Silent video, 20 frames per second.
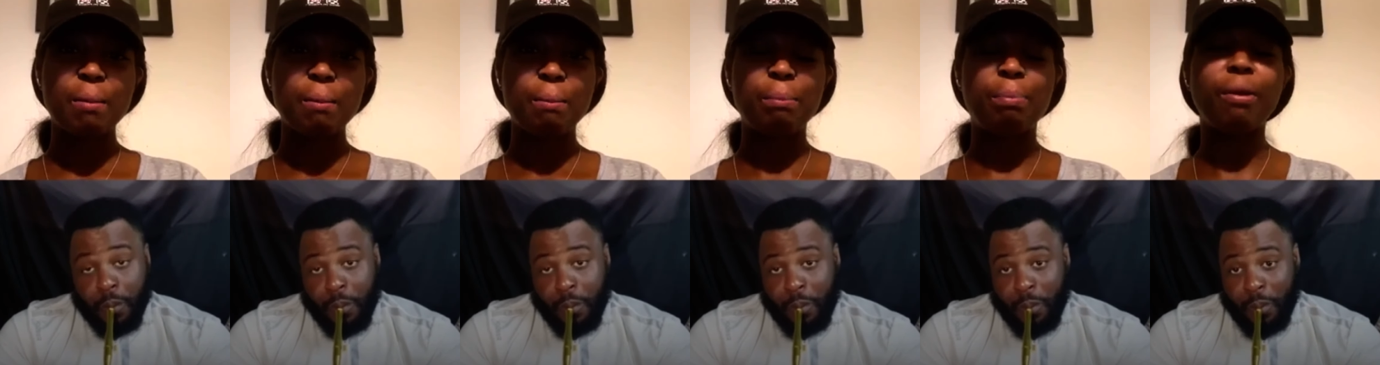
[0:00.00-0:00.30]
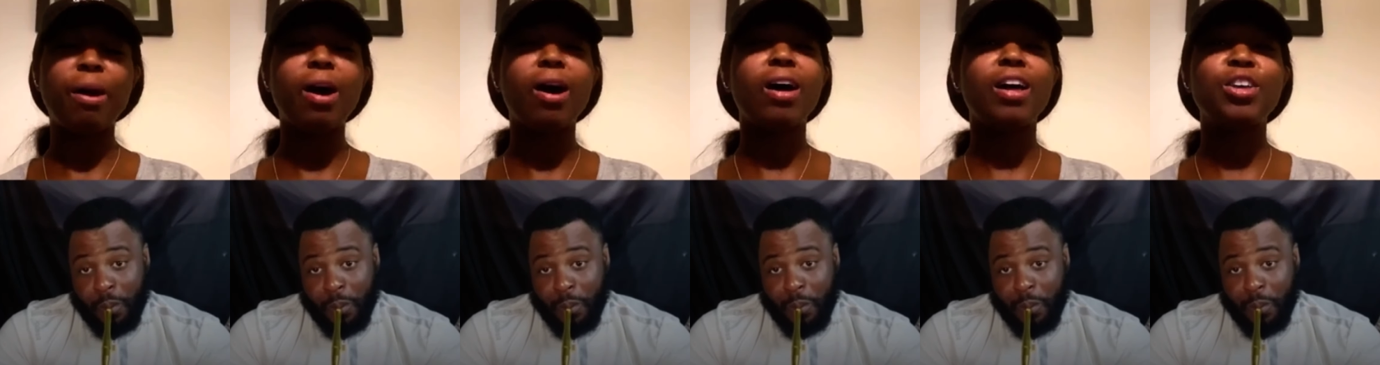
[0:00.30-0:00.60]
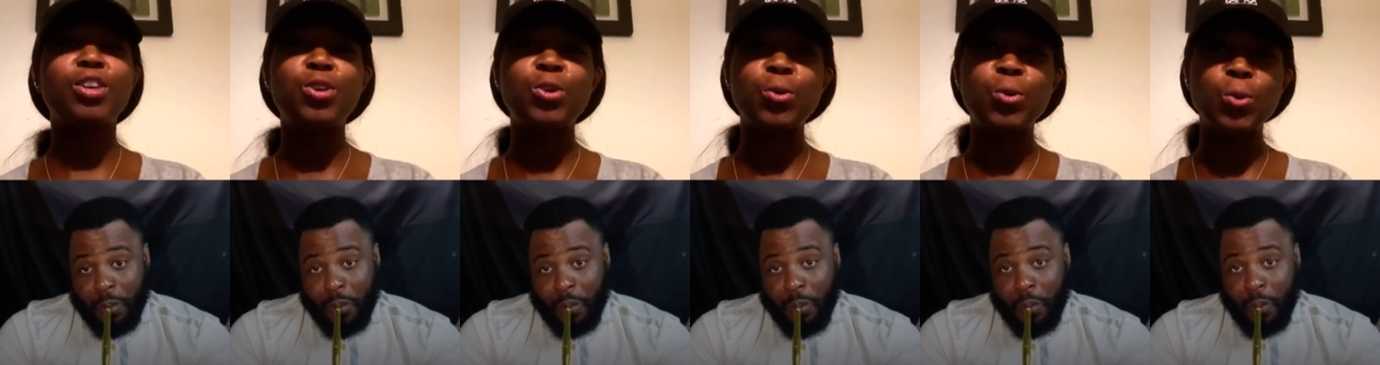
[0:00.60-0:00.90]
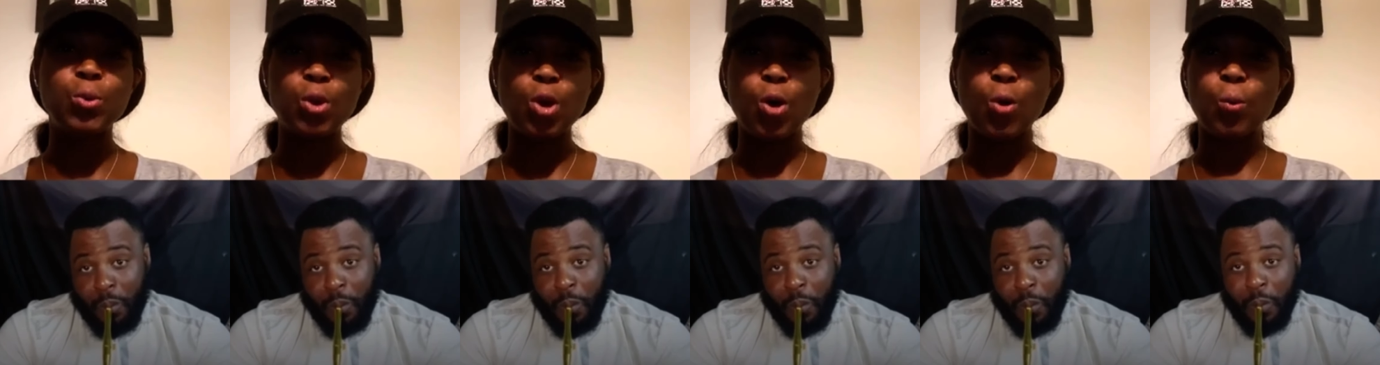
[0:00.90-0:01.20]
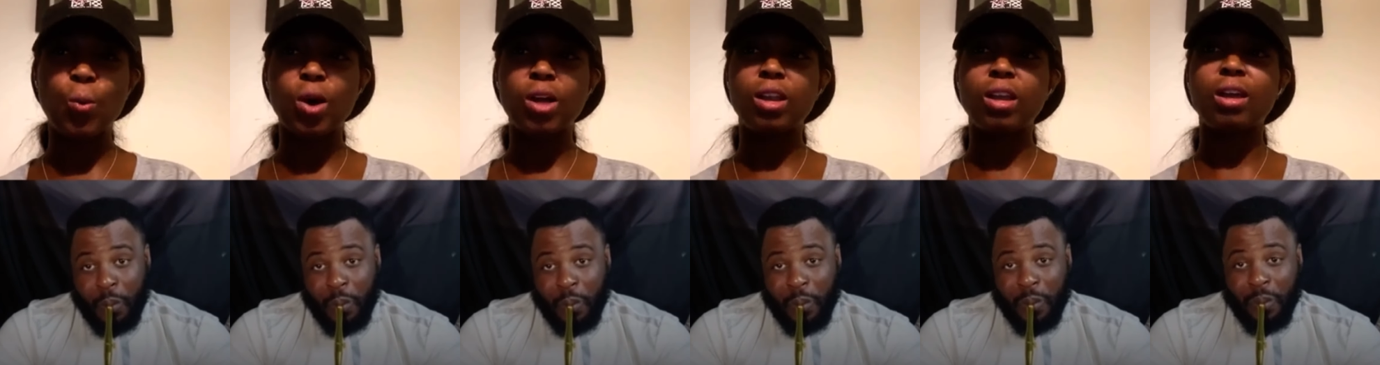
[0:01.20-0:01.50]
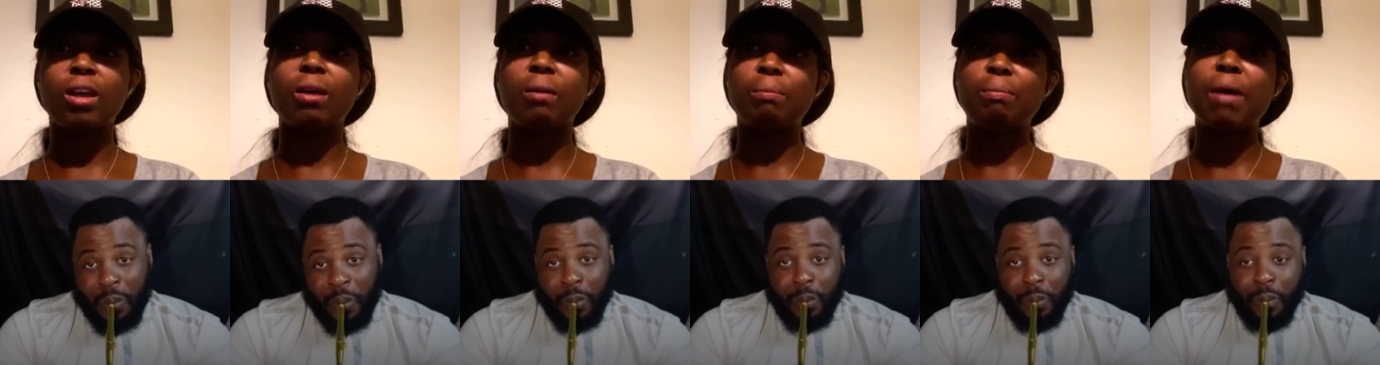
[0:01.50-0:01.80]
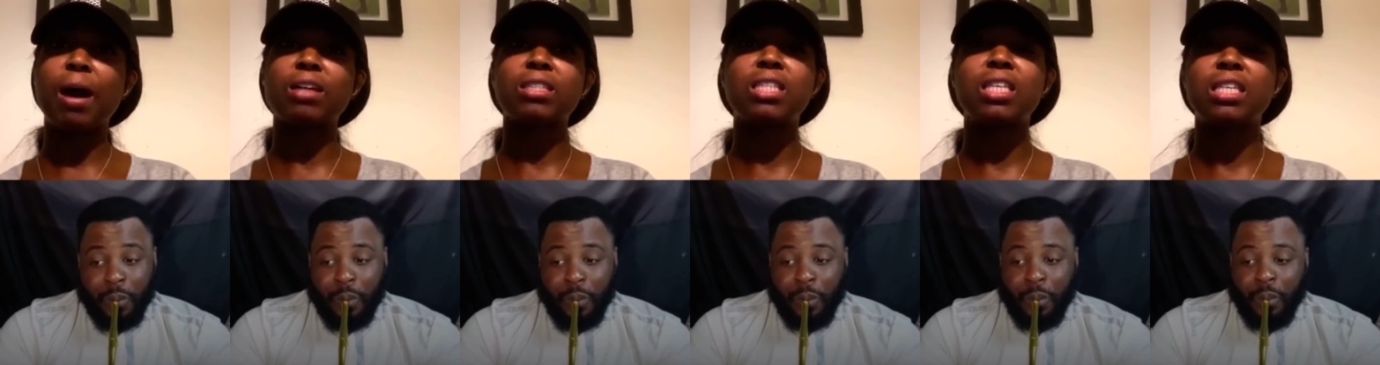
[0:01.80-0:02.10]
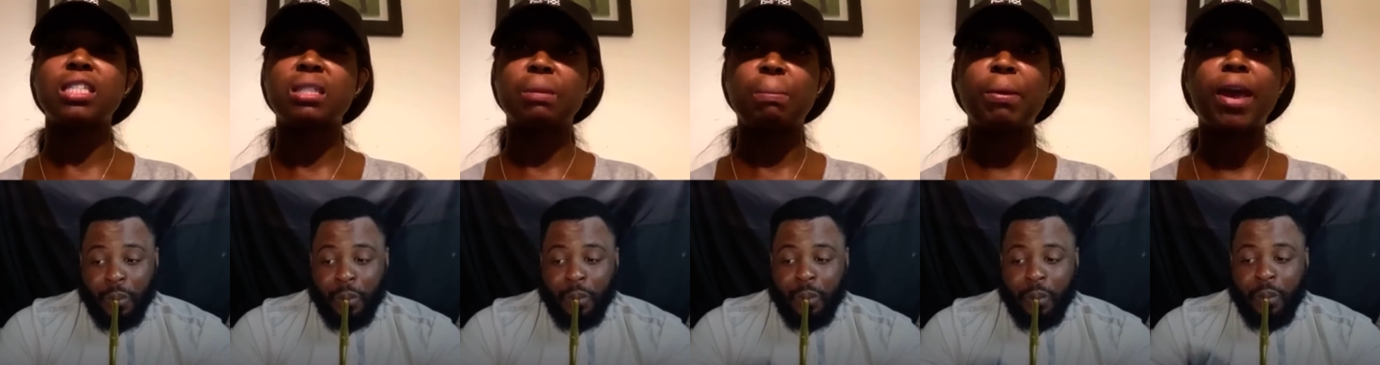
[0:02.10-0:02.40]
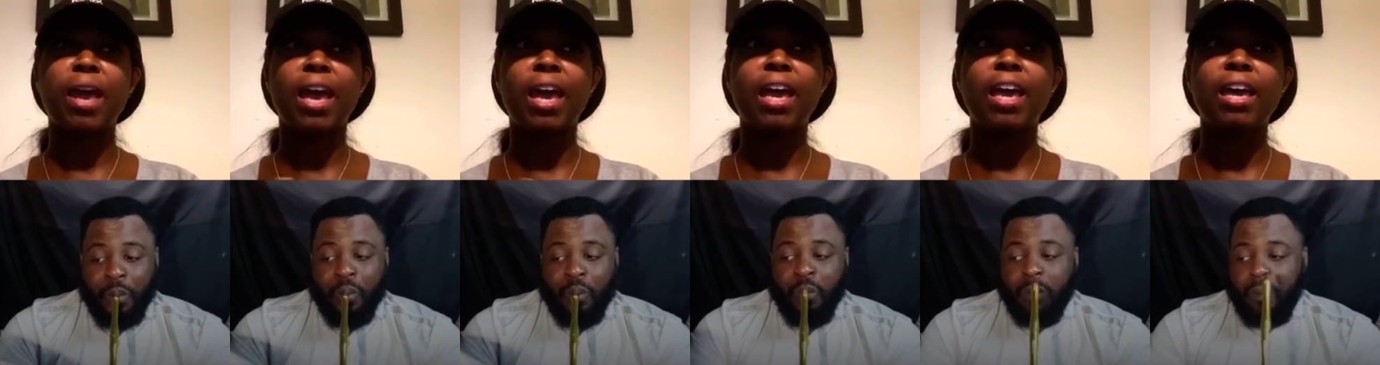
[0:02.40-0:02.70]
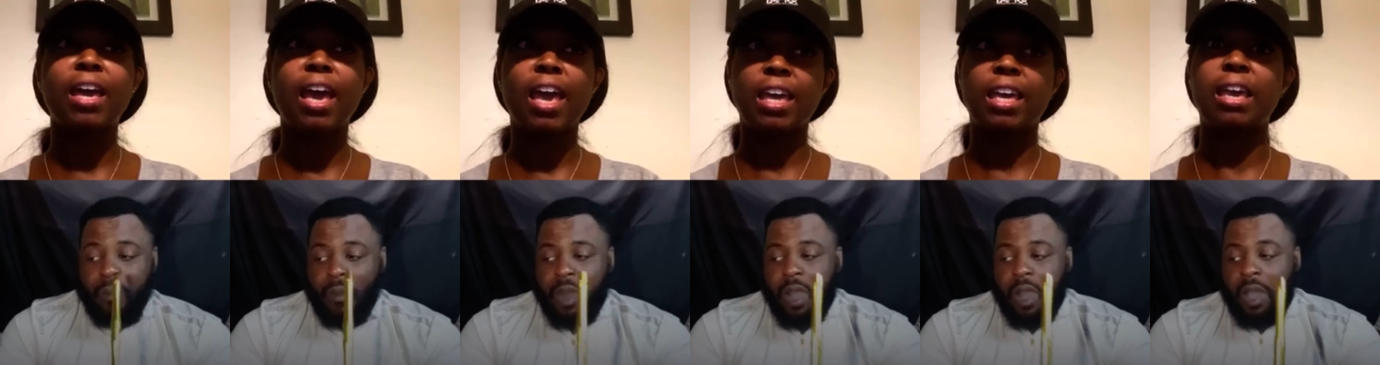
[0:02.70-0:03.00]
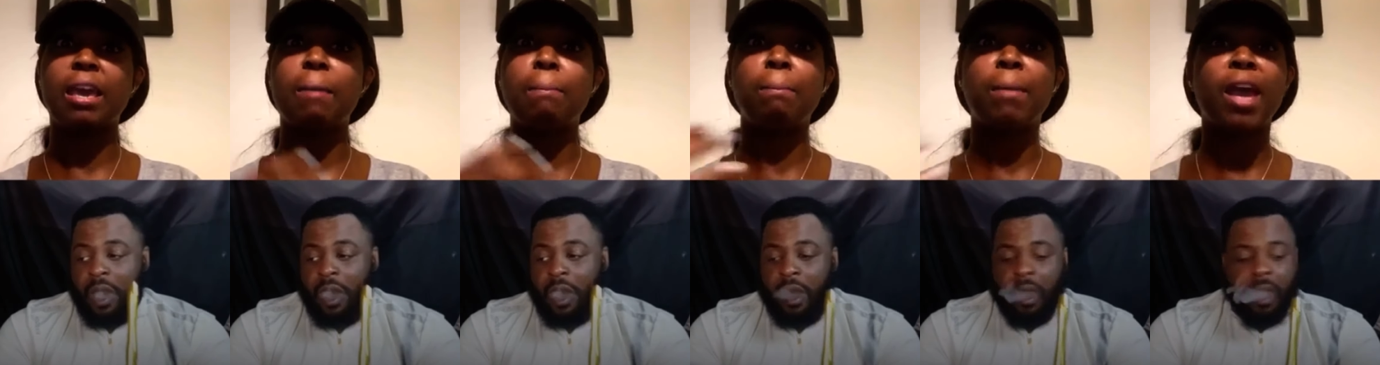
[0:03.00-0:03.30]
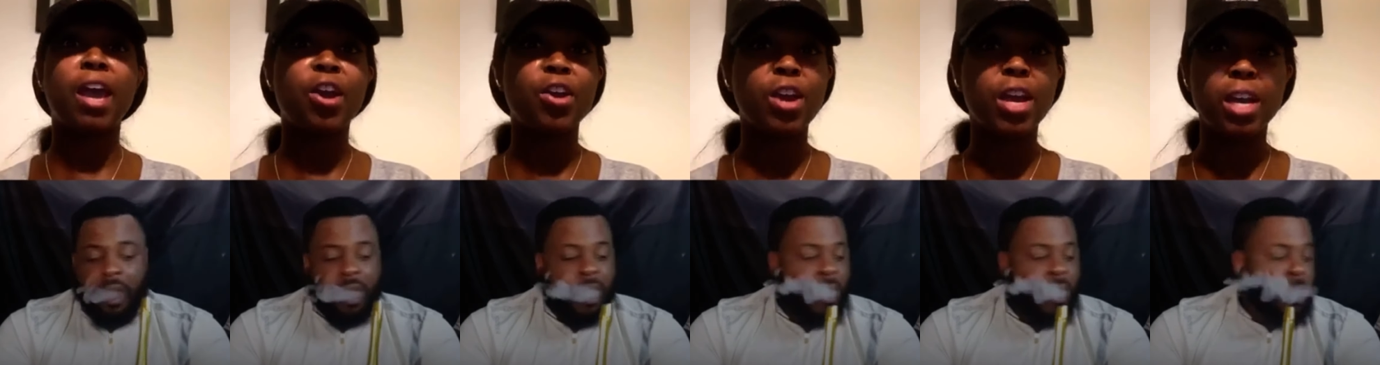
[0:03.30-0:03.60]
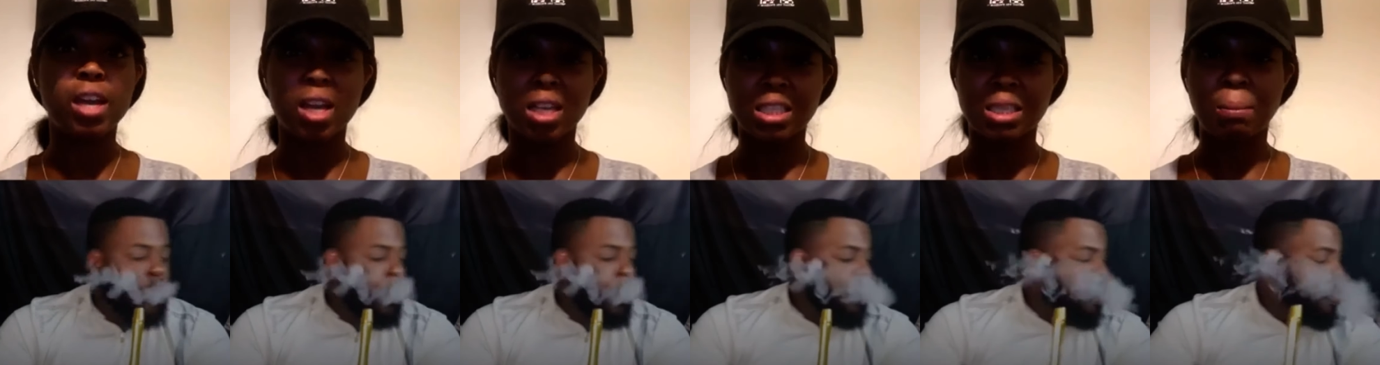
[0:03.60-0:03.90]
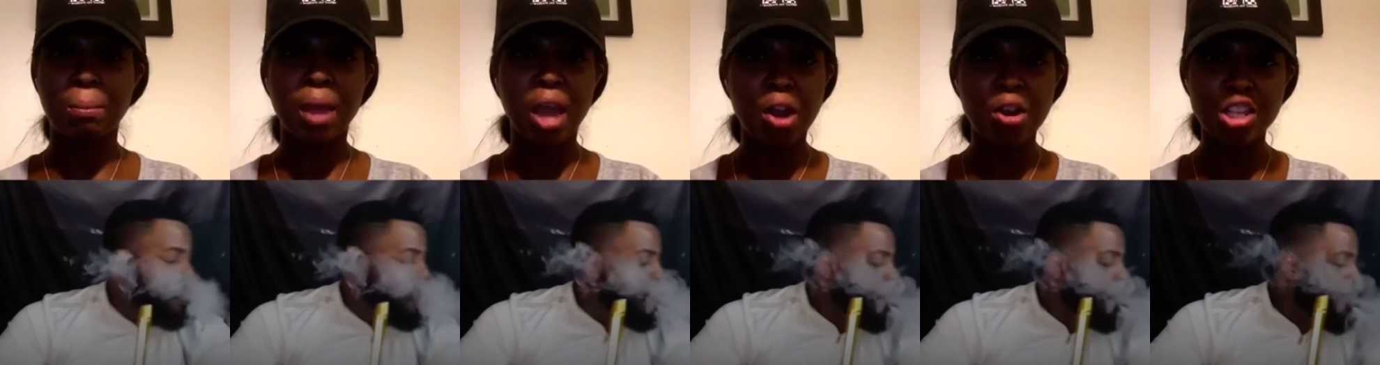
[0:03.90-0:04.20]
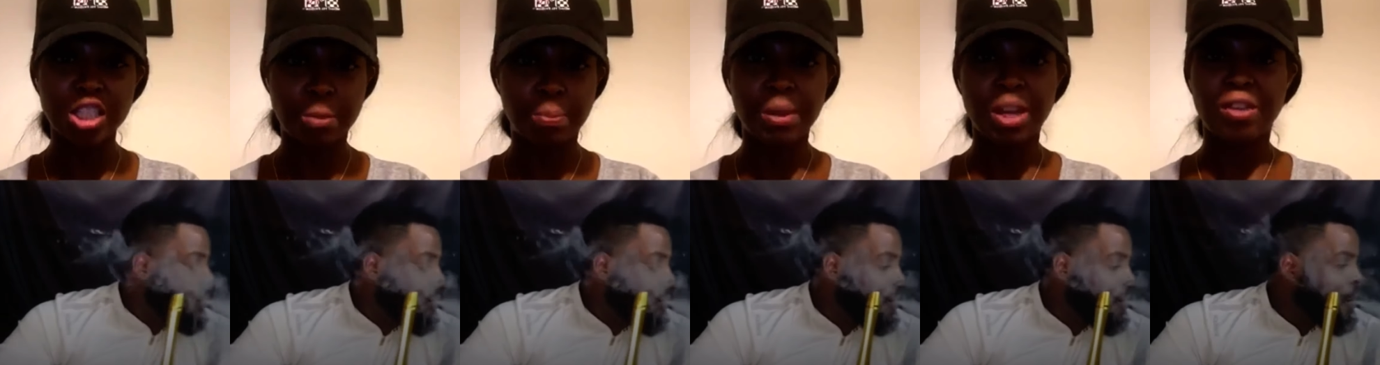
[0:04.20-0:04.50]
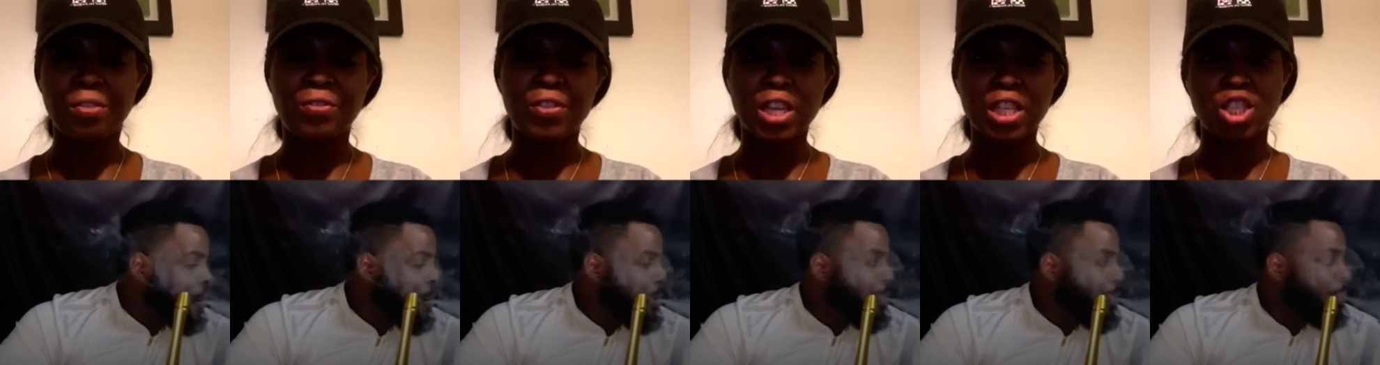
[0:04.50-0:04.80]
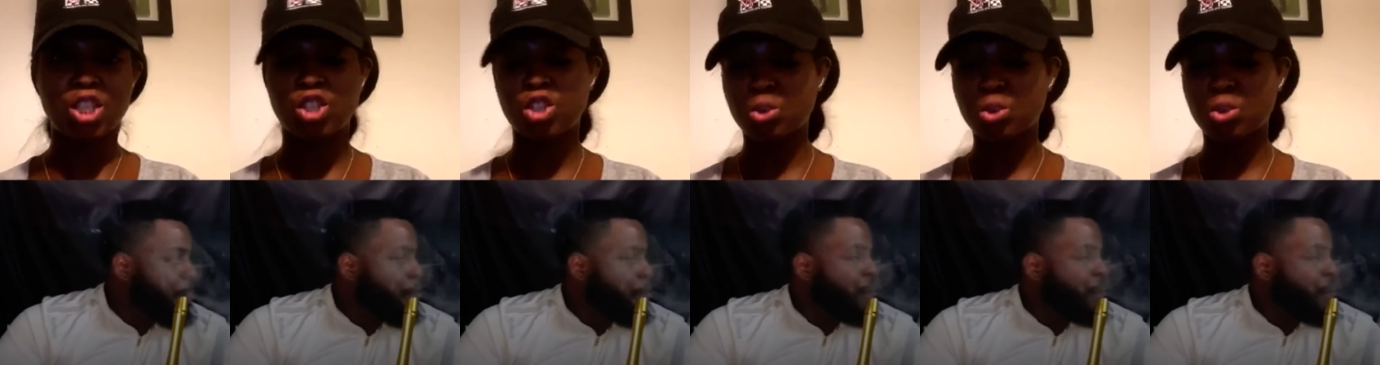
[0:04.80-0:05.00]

Speaker 1: but you don't want to participate and get married because the marriage benefits